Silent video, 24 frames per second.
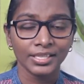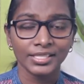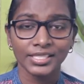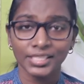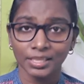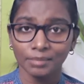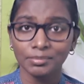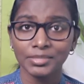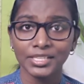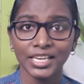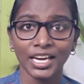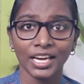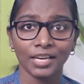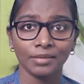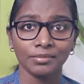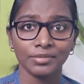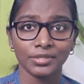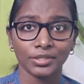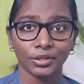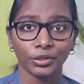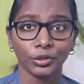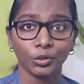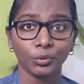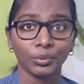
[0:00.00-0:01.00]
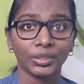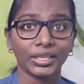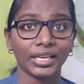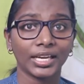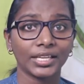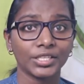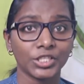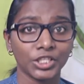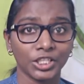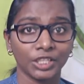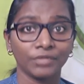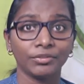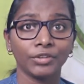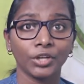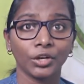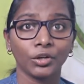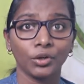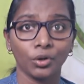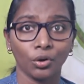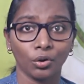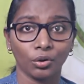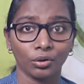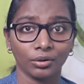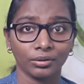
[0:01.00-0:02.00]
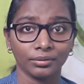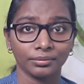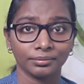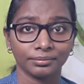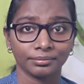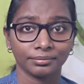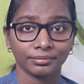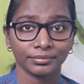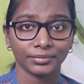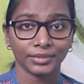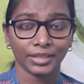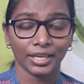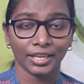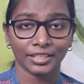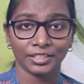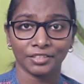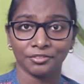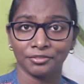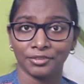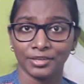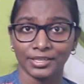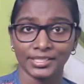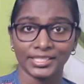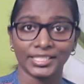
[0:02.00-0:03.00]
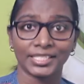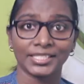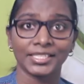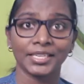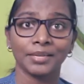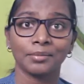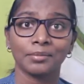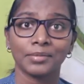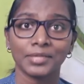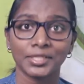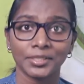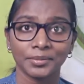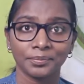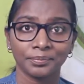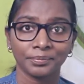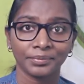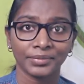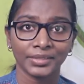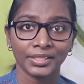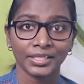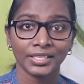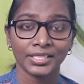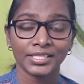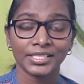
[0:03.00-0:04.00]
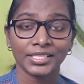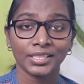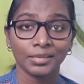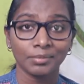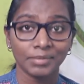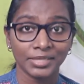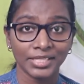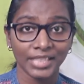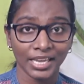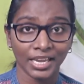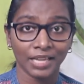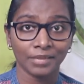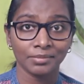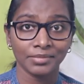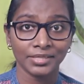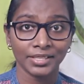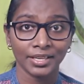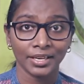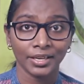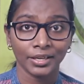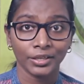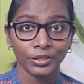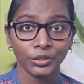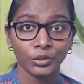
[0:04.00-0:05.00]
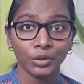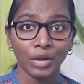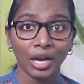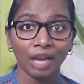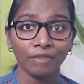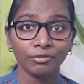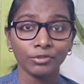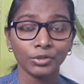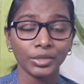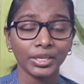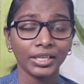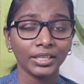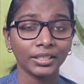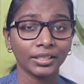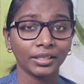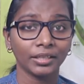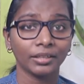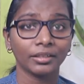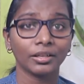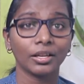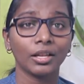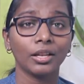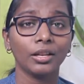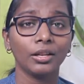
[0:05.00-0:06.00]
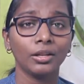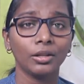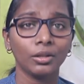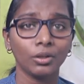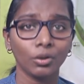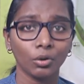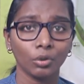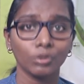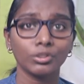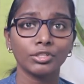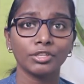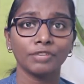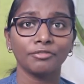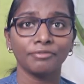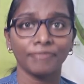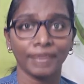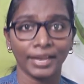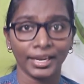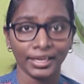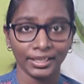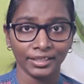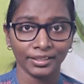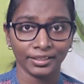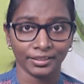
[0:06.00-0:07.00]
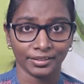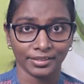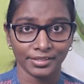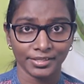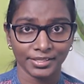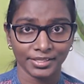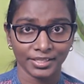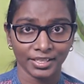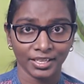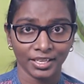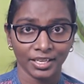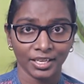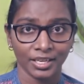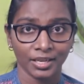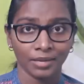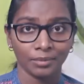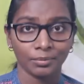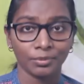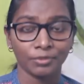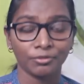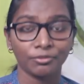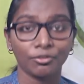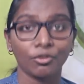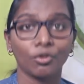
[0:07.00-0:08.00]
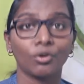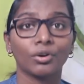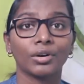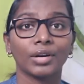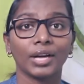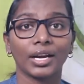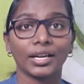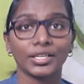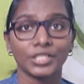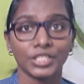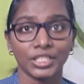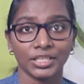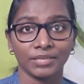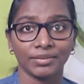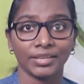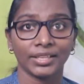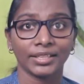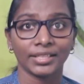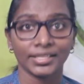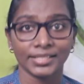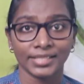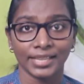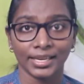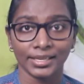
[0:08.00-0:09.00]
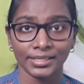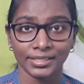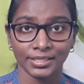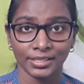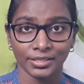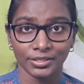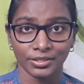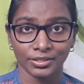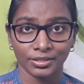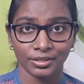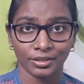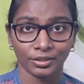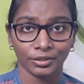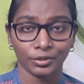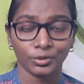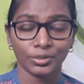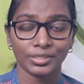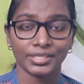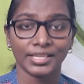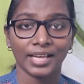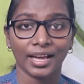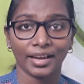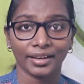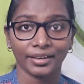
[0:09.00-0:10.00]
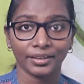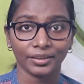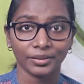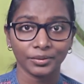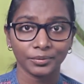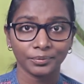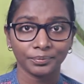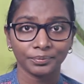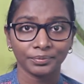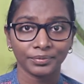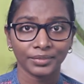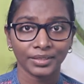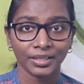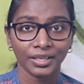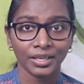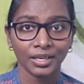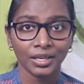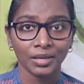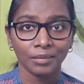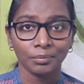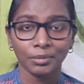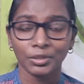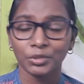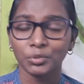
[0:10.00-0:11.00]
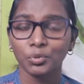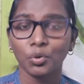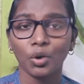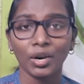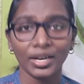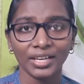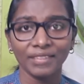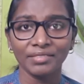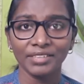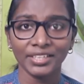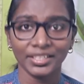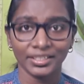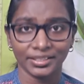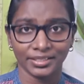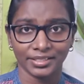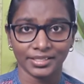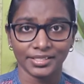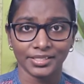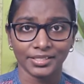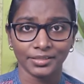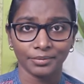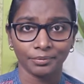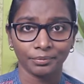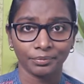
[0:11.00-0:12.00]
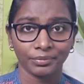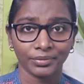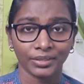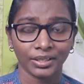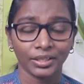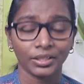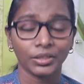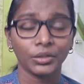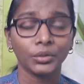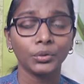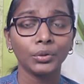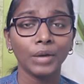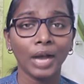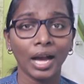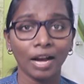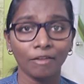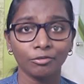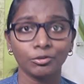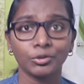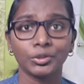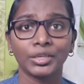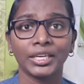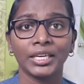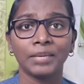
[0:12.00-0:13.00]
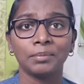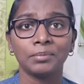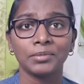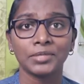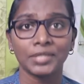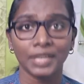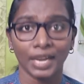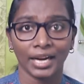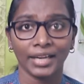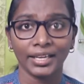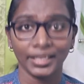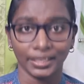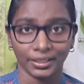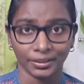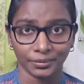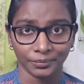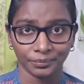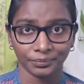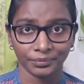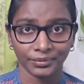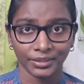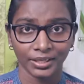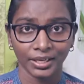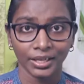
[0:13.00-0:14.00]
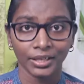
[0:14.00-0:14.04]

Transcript: Sometimes you will achieve your goal at the first attempt. Sometimes you have to incur loads of failures before achieving the success you desire. But whatever it is, you have to keep trying.